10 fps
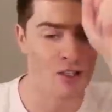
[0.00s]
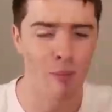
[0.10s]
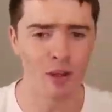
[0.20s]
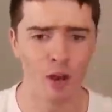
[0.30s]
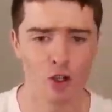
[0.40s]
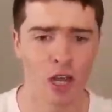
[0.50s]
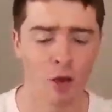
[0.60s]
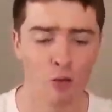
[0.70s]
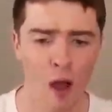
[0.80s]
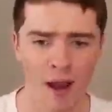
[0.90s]
I'm going to go
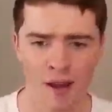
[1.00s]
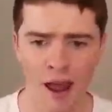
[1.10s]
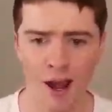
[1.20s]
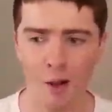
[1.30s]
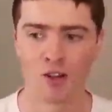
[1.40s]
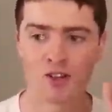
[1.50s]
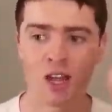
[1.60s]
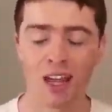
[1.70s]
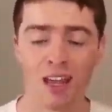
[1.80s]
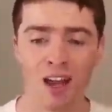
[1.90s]
check right now to
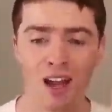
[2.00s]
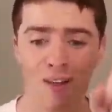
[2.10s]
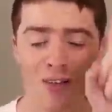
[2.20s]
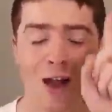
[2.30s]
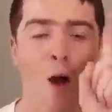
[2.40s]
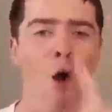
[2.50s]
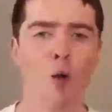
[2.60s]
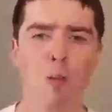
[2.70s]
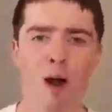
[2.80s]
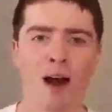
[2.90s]
see if that
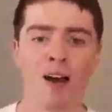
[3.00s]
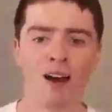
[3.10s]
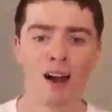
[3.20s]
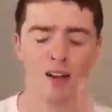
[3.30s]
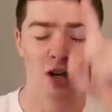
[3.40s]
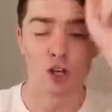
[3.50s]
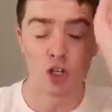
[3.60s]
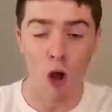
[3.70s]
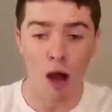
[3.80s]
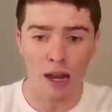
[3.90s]
Hoopa is a
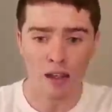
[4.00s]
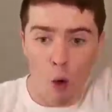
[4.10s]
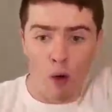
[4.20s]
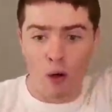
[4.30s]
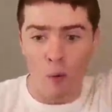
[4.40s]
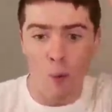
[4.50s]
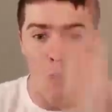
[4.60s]
shiny or an